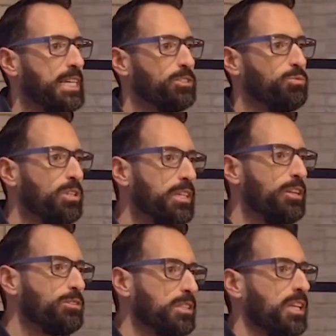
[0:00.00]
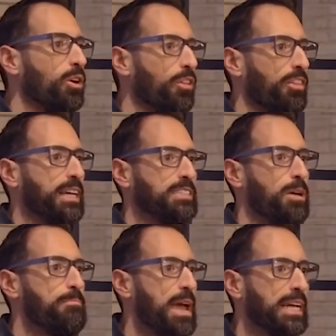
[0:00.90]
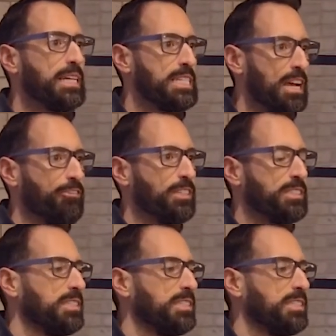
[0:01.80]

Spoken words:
it's really those little things that make a difference.